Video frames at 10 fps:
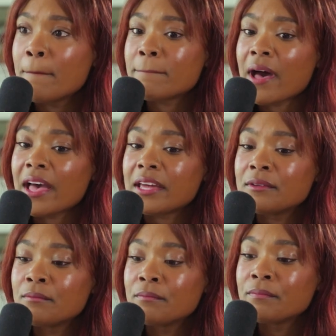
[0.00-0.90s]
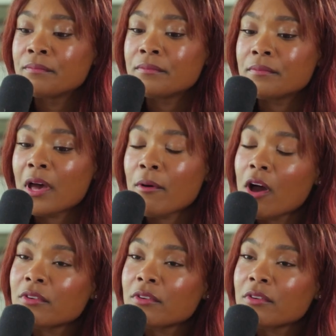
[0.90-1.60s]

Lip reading: But upon